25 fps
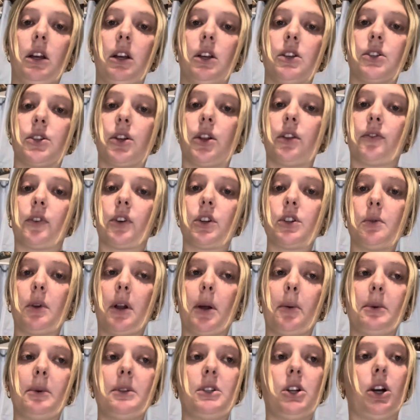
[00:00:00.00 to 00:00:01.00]
So the first one
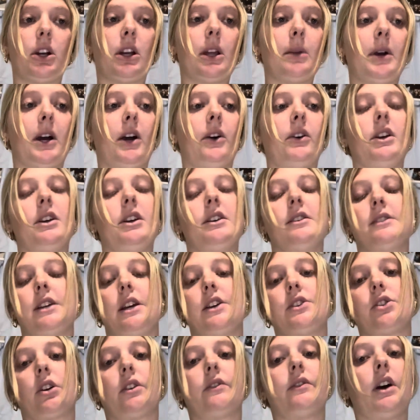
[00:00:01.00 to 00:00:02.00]
I'll be talking about is a
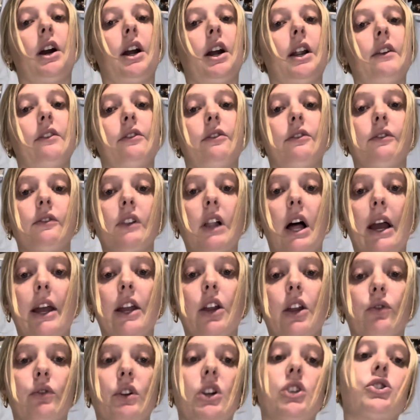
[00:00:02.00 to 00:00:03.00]
certified flight
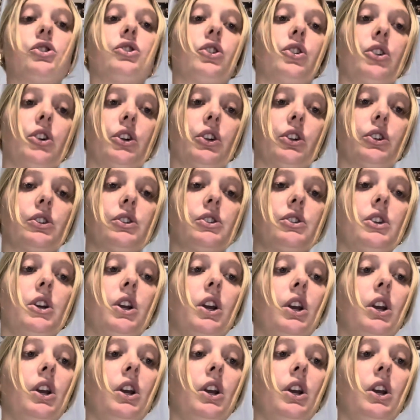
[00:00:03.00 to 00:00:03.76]
registered nurse.